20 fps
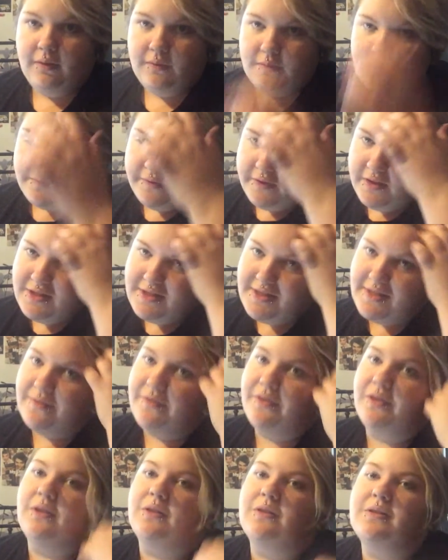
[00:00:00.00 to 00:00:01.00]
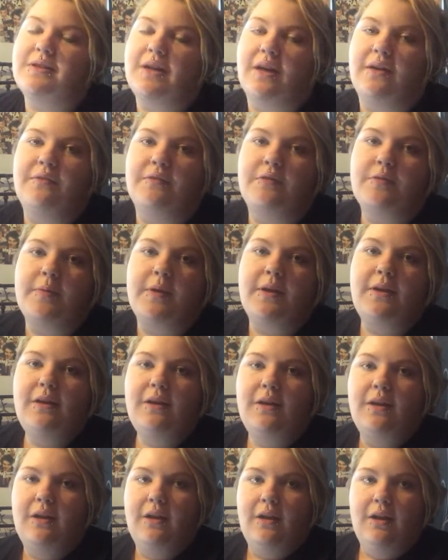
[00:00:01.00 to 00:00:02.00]
It was a very difficult time for me.
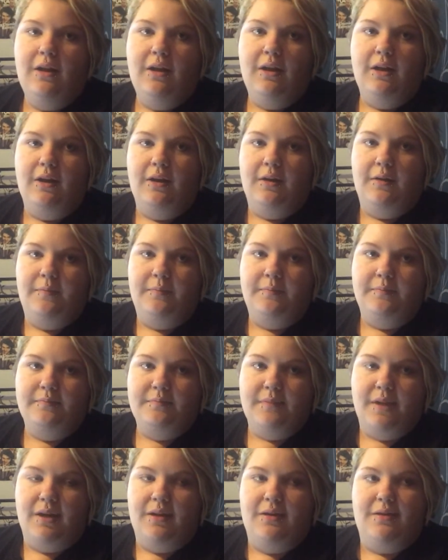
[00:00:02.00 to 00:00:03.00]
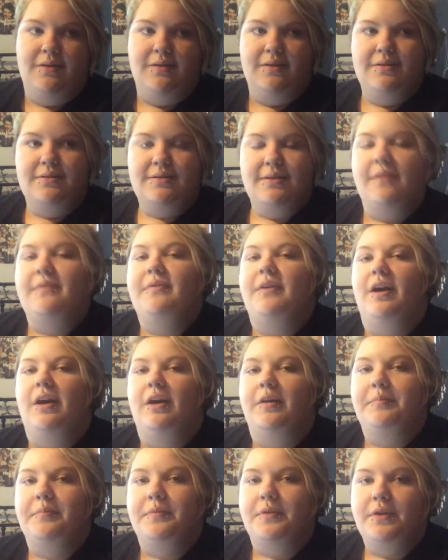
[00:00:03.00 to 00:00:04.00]
I
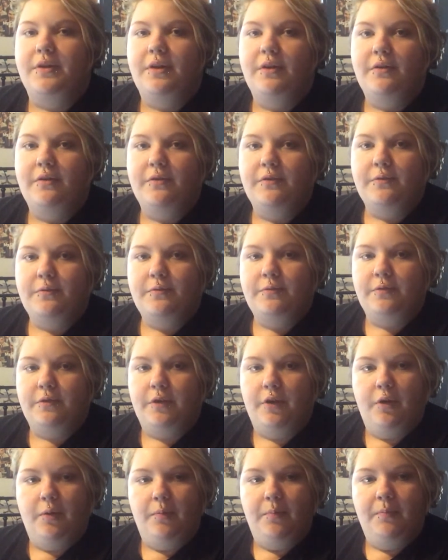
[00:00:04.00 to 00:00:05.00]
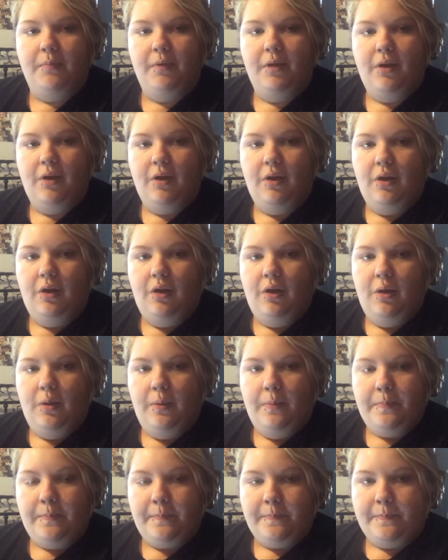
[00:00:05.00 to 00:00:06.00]
self-harmed from
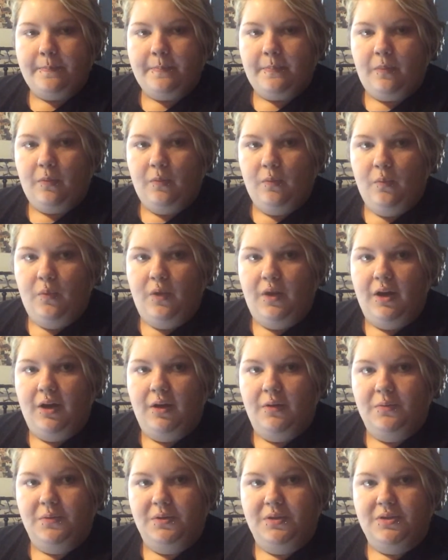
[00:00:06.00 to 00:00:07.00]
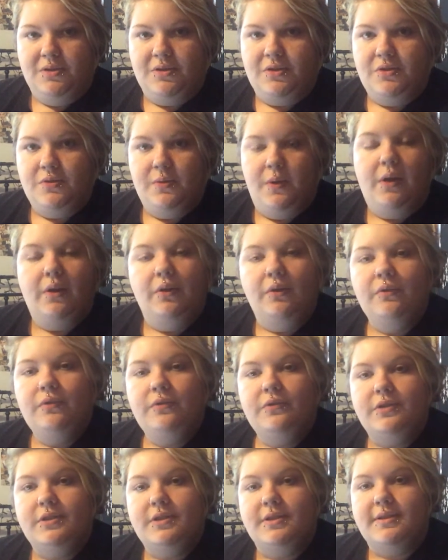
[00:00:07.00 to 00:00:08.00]
when I was
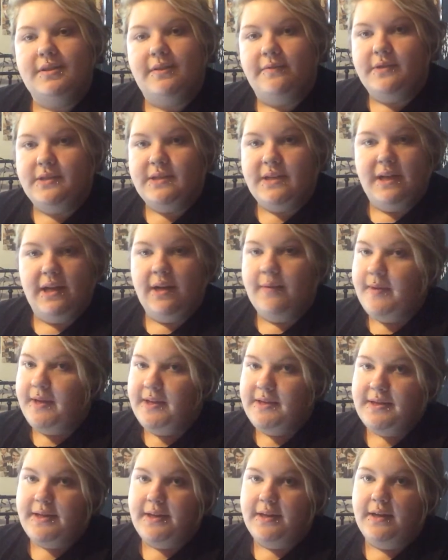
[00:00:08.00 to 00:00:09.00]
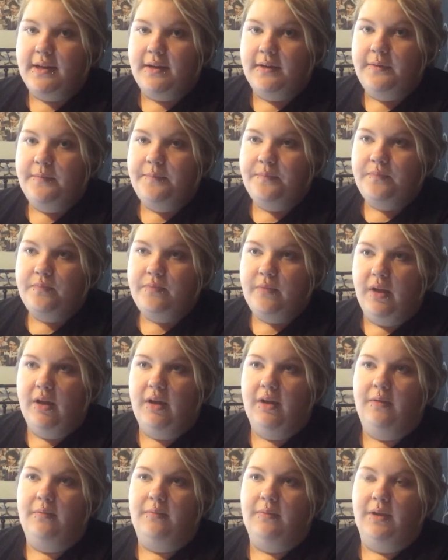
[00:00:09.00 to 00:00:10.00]
12 to 17. I'm 18 now.
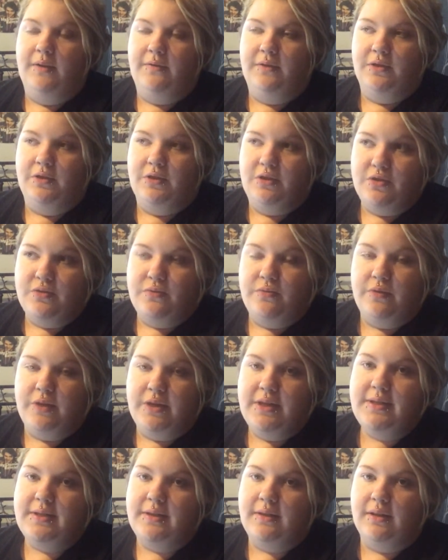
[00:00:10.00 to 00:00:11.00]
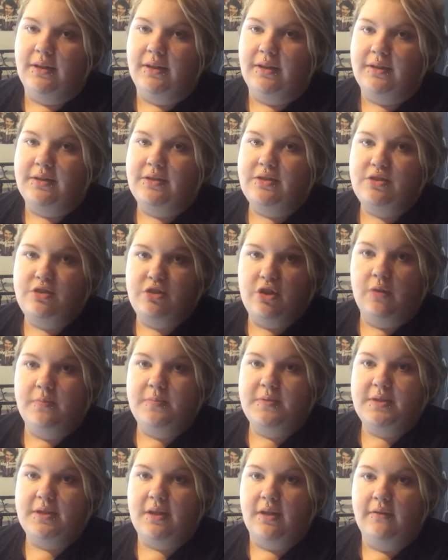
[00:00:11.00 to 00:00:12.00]
I've only just recently
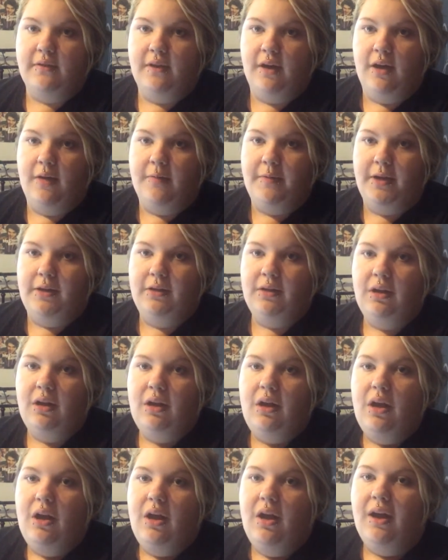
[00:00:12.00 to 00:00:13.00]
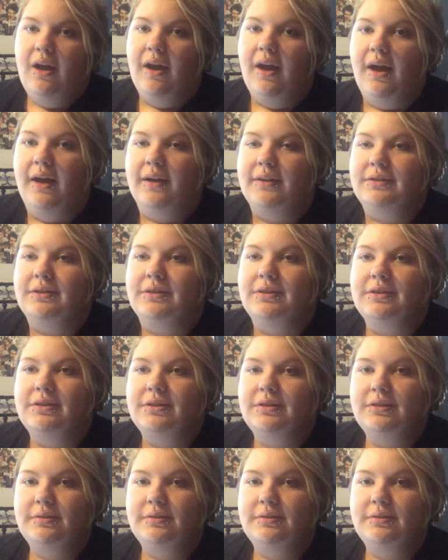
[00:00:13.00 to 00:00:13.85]
stopped self-harming, and